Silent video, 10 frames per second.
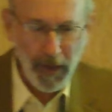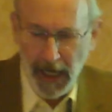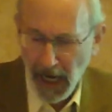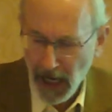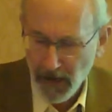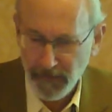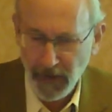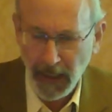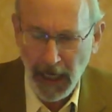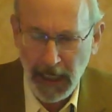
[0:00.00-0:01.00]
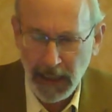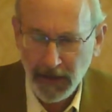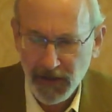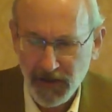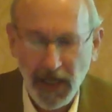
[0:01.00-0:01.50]
we have
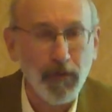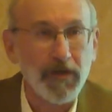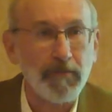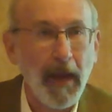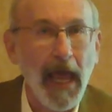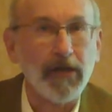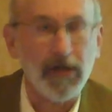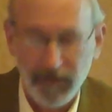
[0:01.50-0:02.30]
a distinguished panel